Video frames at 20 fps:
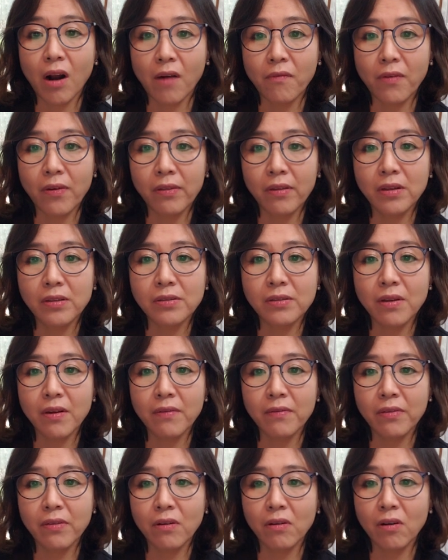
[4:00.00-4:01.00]
governance
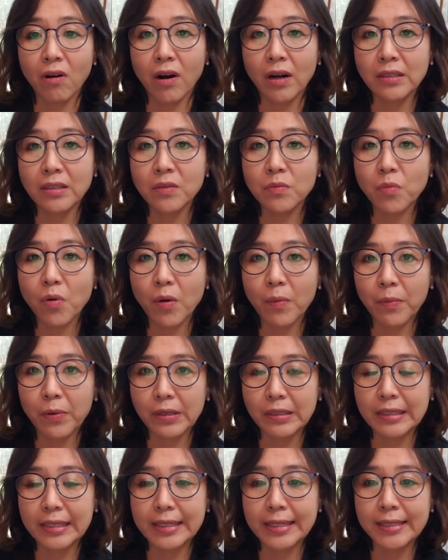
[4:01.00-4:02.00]
of the garden
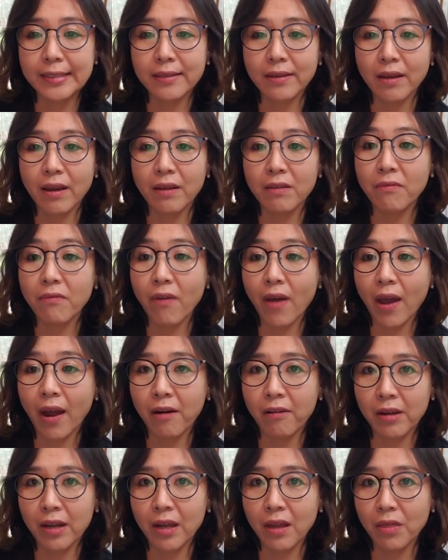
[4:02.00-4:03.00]
properties can
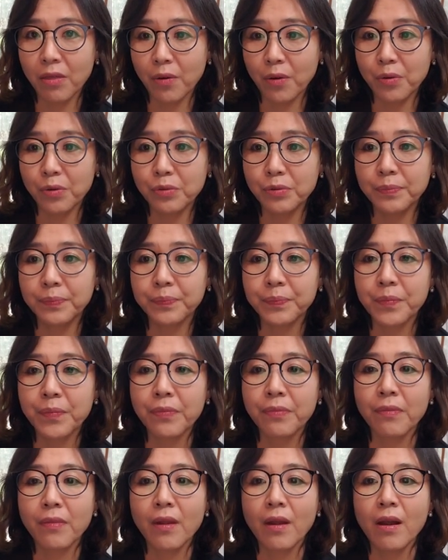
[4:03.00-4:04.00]
vary, though.
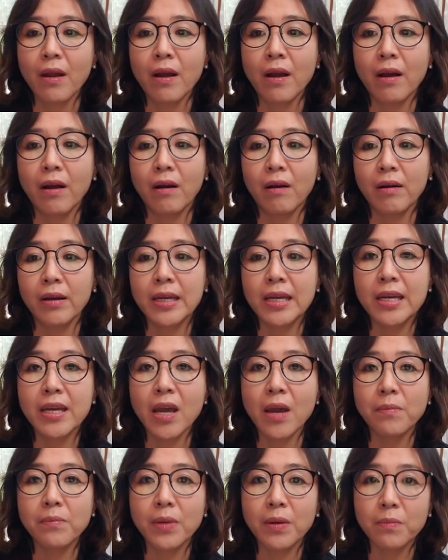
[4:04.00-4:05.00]
It
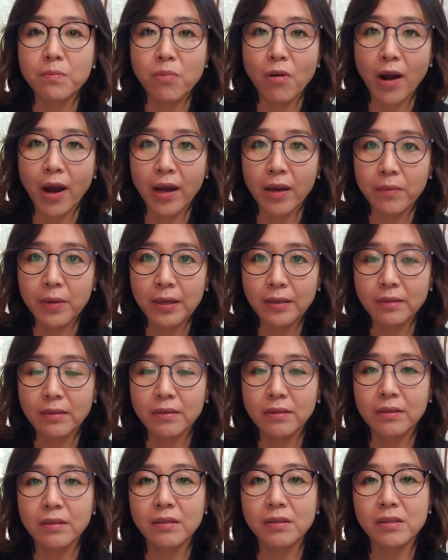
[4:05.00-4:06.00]
can be
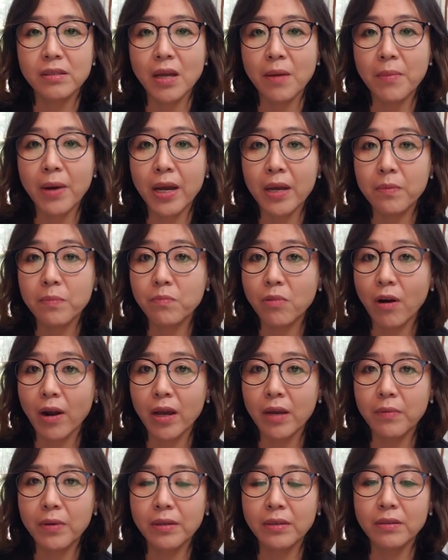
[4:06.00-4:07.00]
private,
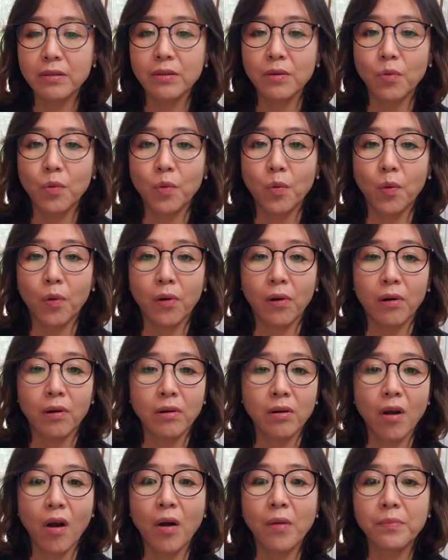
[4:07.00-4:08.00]
semi-private, or
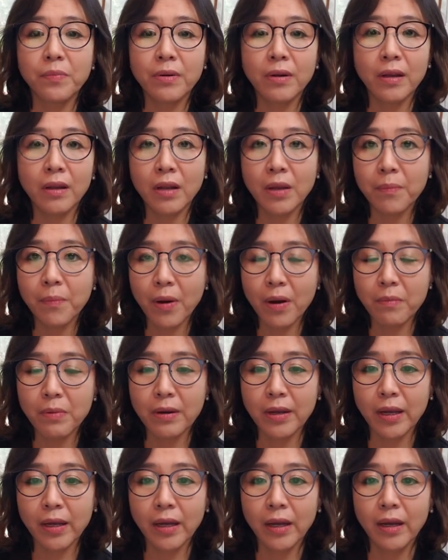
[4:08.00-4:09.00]
completely
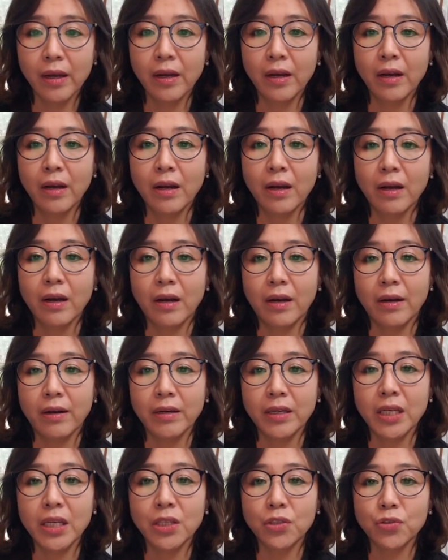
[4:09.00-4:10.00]
public.
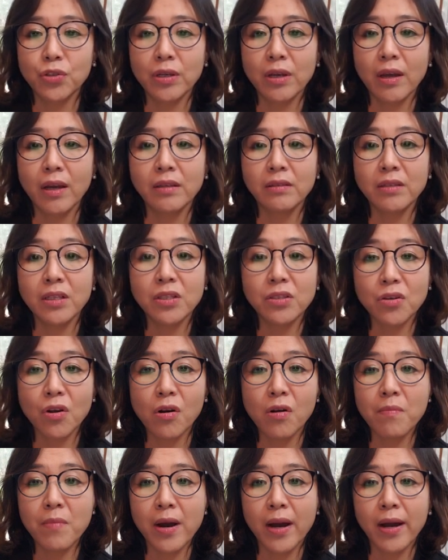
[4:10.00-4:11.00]
Each can
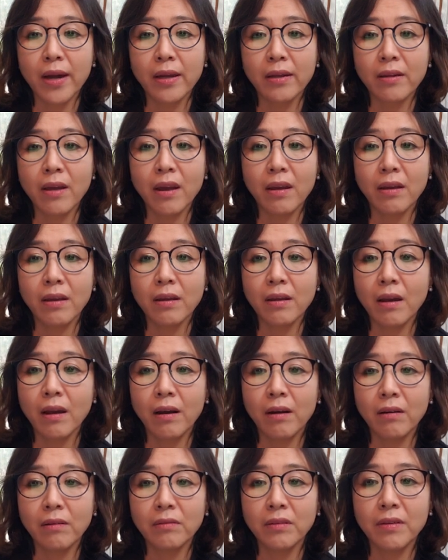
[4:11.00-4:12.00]
determine
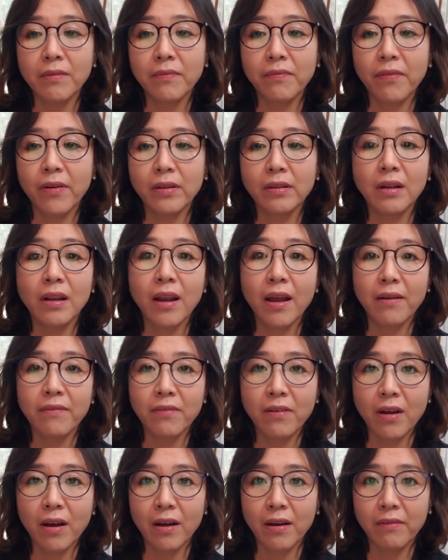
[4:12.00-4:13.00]
a different
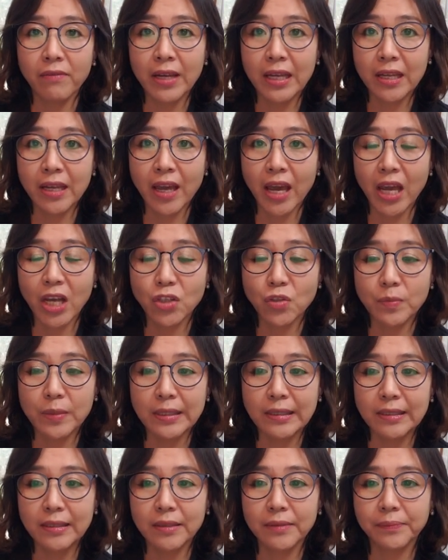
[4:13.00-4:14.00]
level of
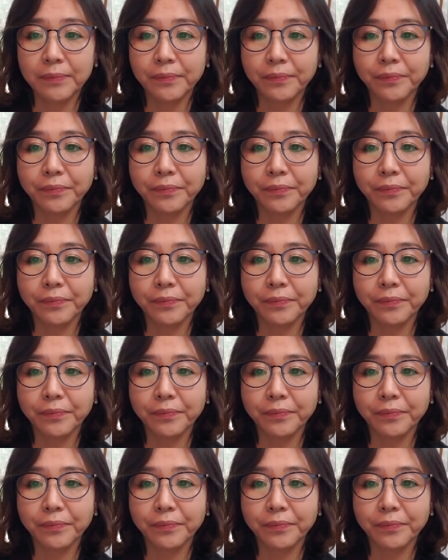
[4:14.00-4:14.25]
engagement.